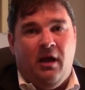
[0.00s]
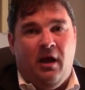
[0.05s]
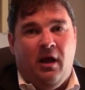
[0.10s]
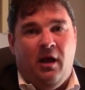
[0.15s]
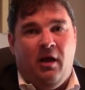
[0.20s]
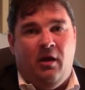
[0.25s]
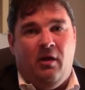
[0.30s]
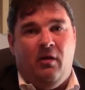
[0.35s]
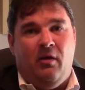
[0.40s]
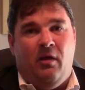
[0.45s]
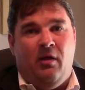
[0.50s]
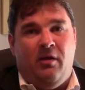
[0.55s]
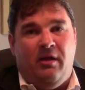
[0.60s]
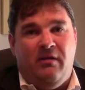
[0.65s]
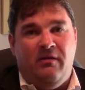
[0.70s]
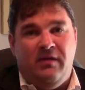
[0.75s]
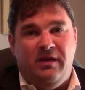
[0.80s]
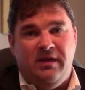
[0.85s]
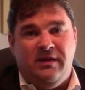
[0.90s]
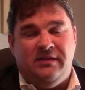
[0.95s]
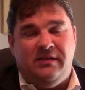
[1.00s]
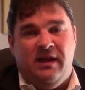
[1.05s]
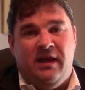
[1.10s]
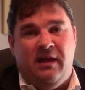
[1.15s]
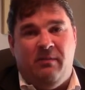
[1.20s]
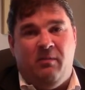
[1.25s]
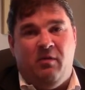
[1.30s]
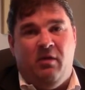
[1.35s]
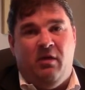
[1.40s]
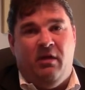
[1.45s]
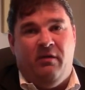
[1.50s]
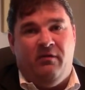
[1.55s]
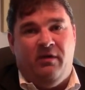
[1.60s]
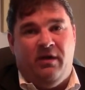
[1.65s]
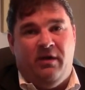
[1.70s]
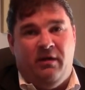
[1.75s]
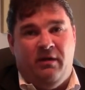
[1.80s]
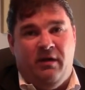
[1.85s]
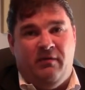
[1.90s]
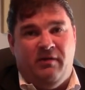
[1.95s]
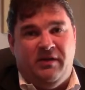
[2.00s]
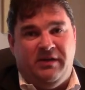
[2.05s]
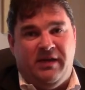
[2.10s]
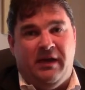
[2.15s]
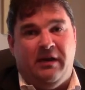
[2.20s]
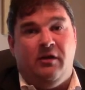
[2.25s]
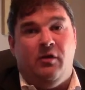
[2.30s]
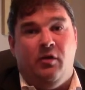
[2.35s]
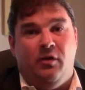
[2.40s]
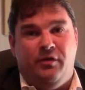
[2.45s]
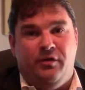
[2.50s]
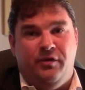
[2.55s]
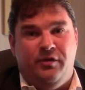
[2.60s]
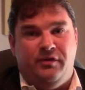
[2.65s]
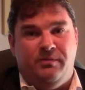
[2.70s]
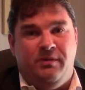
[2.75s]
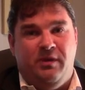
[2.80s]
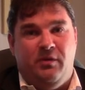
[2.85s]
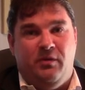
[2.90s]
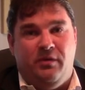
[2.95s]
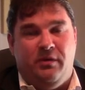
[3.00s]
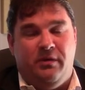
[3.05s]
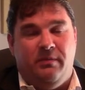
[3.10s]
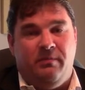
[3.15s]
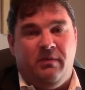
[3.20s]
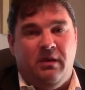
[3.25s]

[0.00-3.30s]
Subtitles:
I'll give you the example of a technical dispute.